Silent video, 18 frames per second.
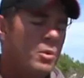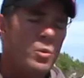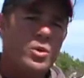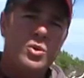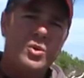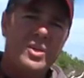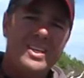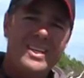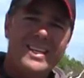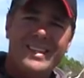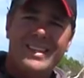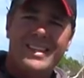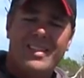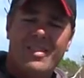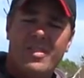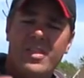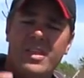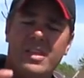But when you get
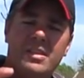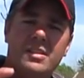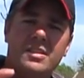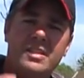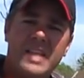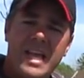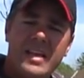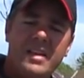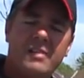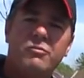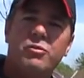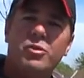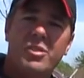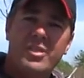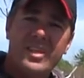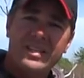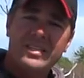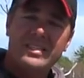the data
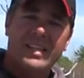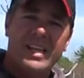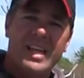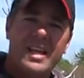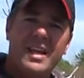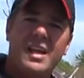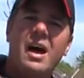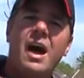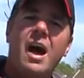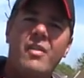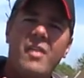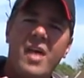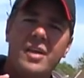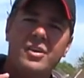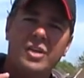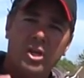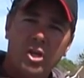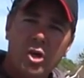for this lake on
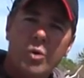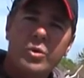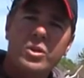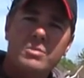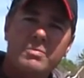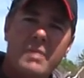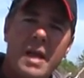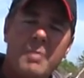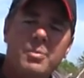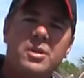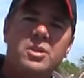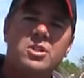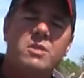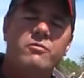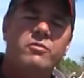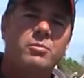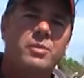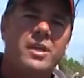that Dakota's mapping
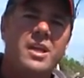chip from